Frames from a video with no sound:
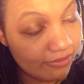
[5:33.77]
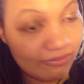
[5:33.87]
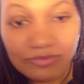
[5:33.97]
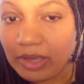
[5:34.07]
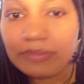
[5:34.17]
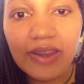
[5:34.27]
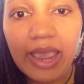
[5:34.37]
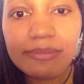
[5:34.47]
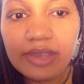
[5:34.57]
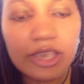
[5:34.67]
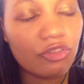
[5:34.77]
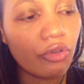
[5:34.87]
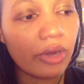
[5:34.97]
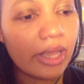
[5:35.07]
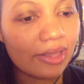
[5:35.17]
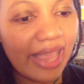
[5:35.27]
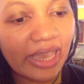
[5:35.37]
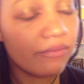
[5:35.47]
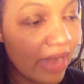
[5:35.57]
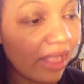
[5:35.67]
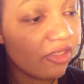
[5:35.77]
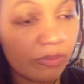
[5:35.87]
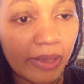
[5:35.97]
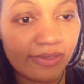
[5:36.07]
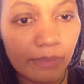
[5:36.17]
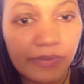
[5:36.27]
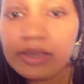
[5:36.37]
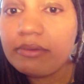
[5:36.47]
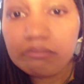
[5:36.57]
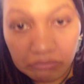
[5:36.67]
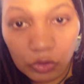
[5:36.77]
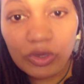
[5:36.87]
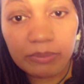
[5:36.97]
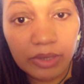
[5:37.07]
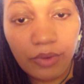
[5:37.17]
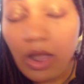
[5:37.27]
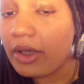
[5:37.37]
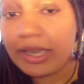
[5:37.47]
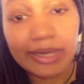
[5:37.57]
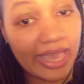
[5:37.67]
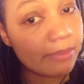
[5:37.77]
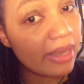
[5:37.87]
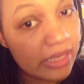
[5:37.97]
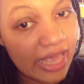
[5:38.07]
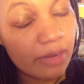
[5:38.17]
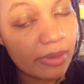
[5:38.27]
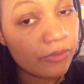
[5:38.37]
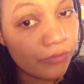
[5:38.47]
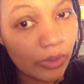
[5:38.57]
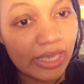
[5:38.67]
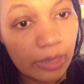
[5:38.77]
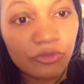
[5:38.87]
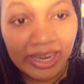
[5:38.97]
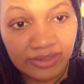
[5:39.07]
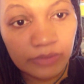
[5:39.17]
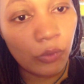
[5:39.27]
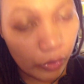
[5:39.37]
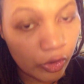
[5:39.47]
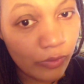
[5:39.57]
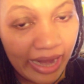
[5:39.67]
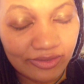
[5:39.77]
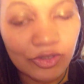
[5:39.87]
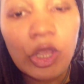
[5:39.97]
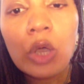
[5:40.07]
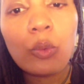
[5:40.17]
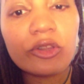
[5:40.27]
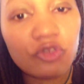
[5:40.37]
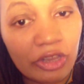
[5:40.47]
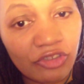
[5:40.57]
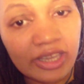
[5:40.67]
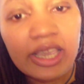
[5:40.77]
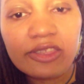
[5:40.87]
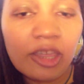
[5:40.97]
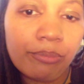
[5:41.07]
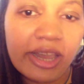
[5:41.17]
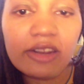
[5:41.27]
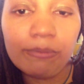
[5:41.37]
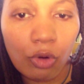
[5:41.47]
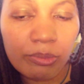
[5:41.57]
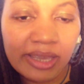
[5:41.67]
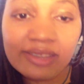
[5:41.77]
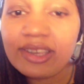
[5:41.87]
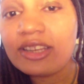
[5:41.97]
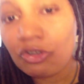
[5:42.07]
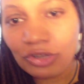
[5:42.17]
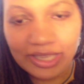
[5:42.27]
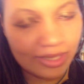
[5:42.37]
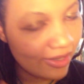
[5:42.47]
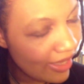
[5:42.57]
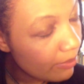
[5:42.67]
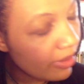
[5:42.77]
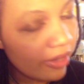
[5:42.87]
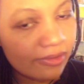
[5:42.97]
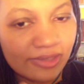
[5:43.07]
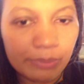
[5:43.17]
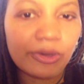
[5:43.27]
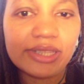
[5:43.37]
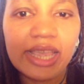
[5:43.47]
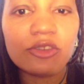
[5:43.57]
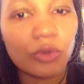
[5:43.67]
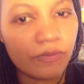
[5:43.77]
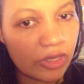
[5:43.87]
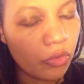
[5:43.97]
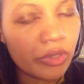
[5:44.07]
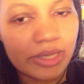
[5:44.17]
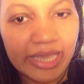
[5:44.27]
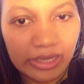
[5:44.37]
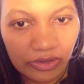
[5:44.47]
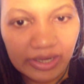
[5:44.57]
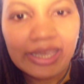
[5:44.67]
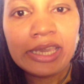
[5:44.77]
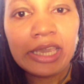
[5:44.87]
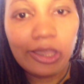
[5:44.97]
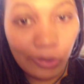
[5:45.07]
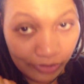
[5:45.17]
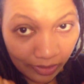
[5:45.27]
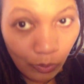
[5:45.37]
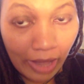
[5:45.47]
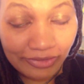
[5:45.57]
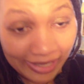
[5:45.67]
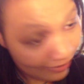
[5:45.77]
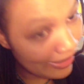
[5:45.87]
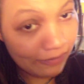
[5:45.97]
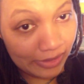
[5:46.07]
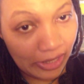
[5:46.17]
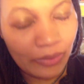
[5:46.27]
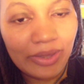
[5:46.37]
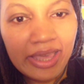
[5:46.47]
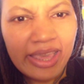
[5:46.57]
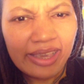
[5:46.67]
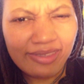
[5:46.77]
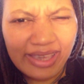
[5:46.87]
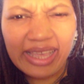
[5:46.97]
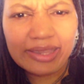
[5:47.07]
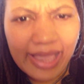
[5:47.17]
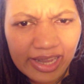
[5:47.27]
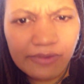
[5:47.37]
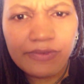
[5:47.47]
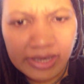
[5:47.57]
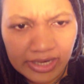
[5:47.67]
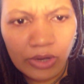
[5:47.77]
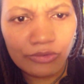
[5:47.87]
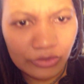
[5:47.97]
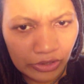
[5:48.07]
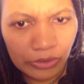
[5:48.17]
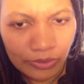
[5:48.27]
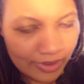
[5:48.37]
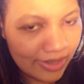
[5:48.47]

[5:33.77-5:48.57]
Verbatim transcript: sometimes in your lack of knowledge about something, you can be wrong, that I might not have been fully objective or correct when judging the brain of Morbius initially. But I'll separate that and do a video on it later. It'll take a while to get to that video, because I got a lot of videos to do.